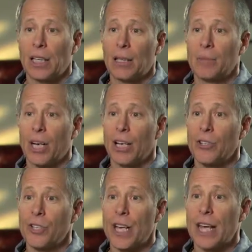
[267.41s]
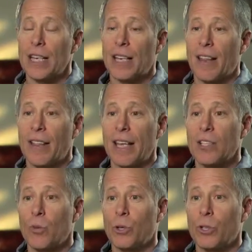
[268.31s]
to understand that the things
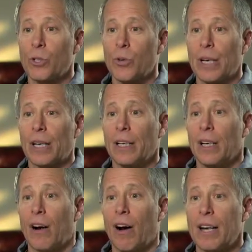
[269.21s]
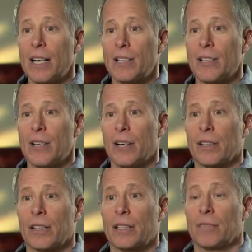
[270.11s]
that we're doing aren't
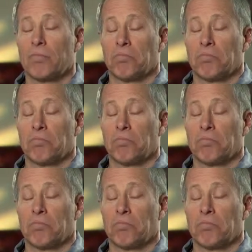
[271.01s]
necessarily